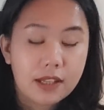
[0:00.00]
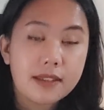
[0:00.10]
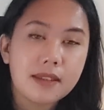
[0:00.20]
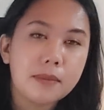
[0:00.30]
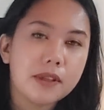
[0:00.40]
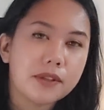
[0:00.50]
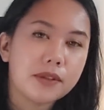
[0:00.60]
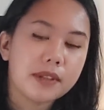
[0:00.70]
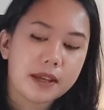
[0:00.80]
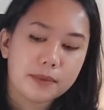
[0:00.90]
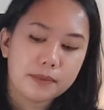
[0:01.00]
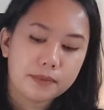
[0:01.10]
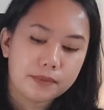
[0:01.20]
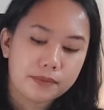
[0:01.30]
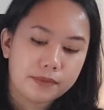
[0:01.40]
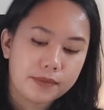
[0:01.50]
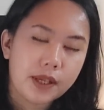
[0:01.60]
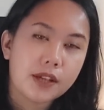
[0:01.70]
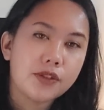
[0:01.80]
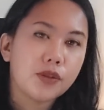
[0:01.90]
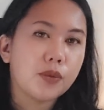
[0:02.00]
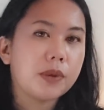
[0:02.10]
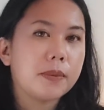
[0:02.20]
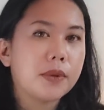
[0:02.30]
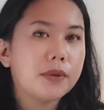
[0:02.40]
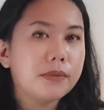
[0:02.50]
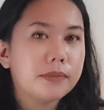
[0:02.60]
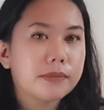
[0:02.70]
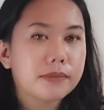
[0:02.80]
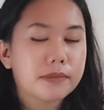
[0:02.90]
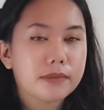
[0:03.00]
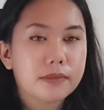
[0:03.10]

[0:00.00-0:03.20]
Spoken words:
They look similar, don't they? You got two people.